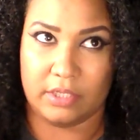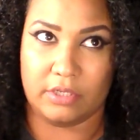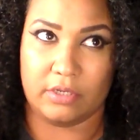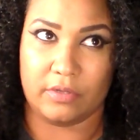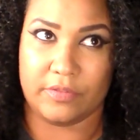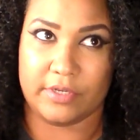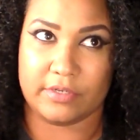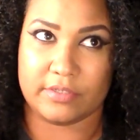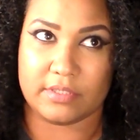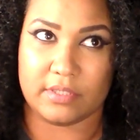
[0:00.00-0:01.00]
You know,
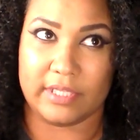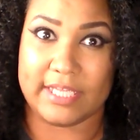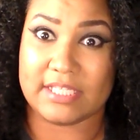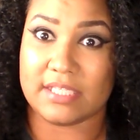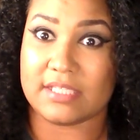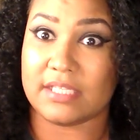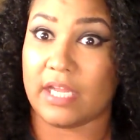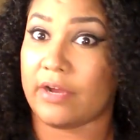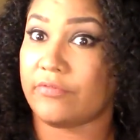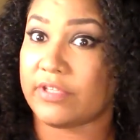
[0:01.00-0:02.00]
there's lessons
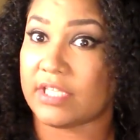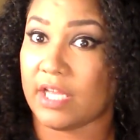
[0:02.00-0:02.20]
in every